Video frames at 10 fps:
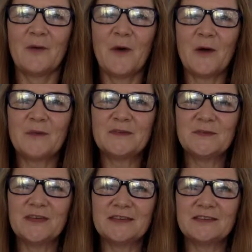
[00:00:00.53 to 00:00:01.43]
Welcome
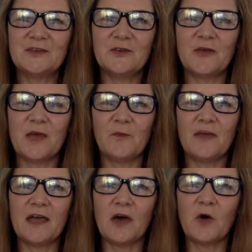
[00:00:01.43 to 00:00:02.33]
to week 2, and
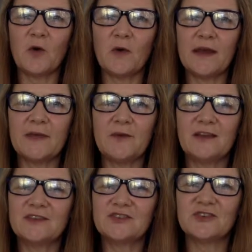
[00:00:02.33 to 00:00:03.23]
we are already
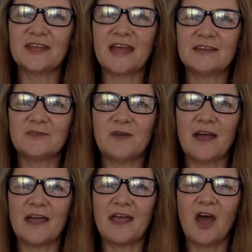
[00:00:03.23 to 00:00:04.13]
well and truly
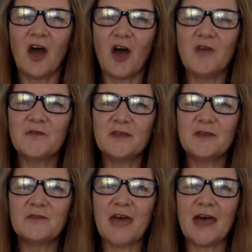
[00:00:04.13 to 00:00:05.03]
underway. Hopefully
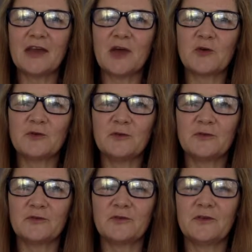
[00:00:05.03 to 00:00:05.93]
you've had a good
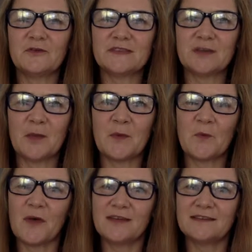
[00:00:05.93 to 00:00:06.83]
look through your
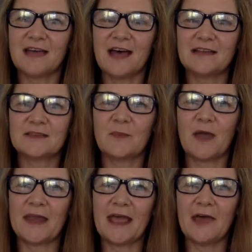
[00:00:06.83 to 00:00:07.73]
assignment 1 task
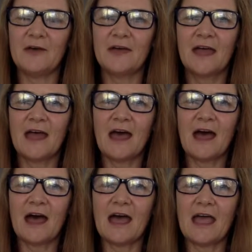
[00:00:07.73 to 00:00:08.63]
by now,
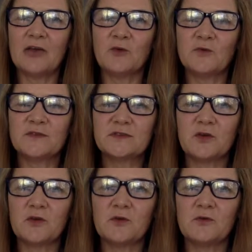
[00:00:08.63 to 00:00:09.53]
and
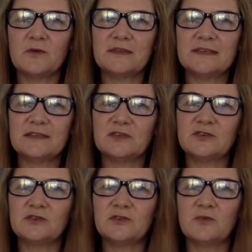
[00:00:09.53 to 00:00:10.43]
also
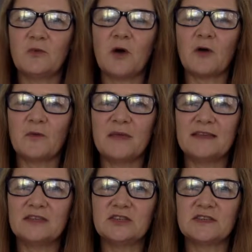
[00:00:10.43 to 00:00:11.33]
listened to the welcome
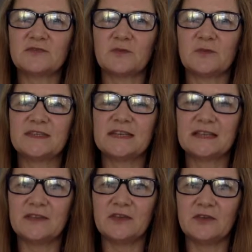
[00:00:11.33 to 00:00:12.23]
messages from
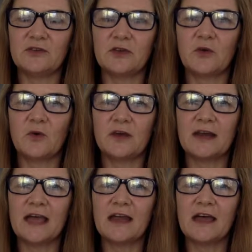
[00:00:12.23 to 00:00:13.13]
particularly the unit
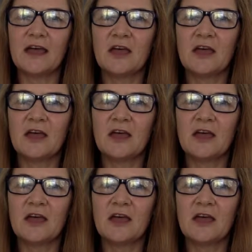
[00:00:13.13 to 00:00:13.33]
coordinator.